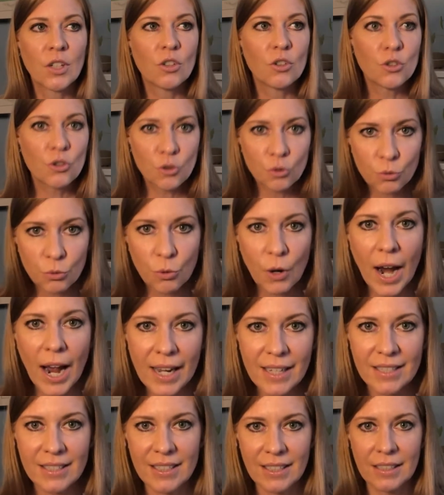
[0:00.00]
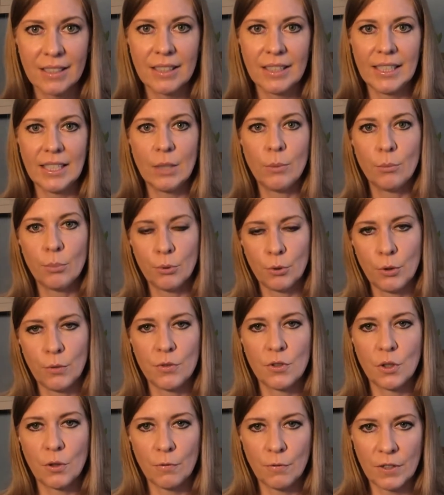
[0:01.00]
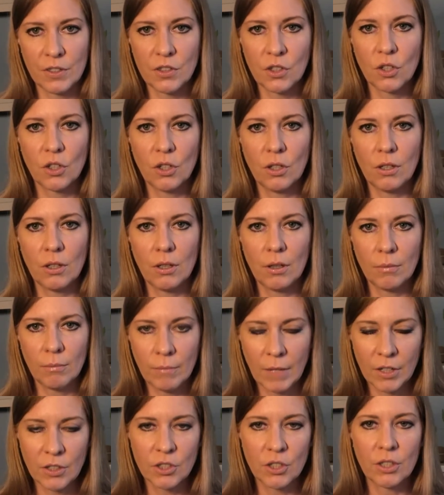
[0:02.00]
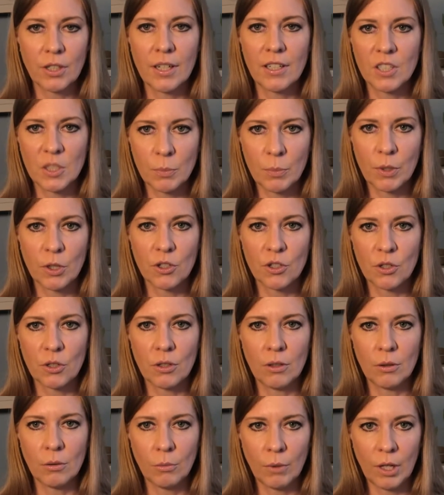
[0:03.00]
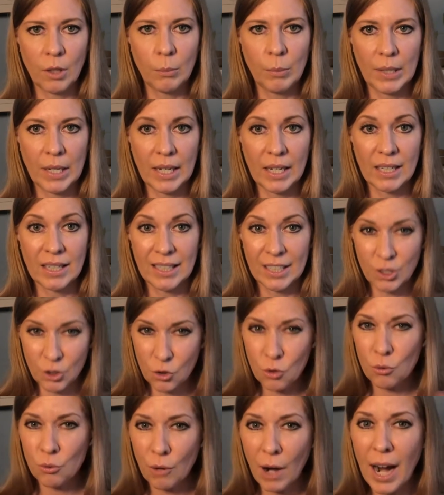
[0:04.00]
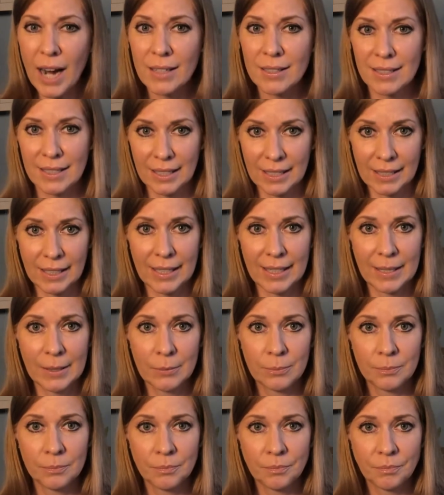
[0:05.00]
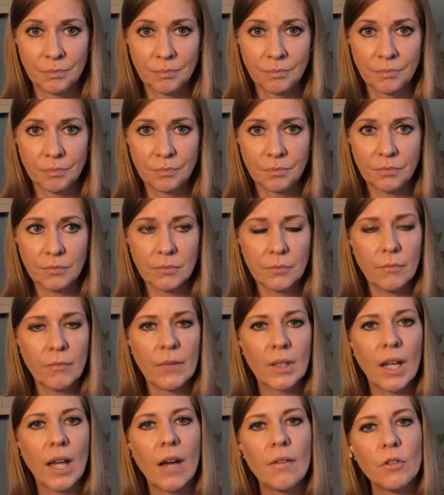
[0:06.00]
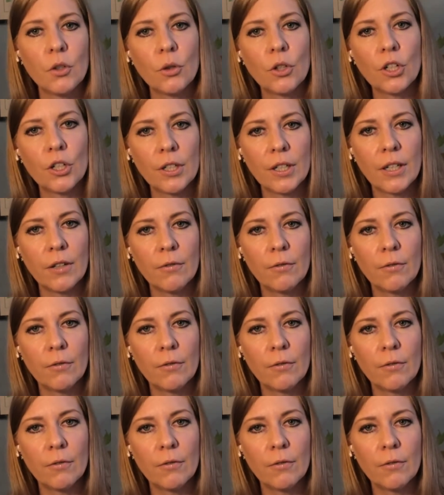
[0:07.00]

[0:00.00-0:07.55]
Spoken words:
drastically improves your physical, mental, and spiritual well-being, like drastically. Have you heard of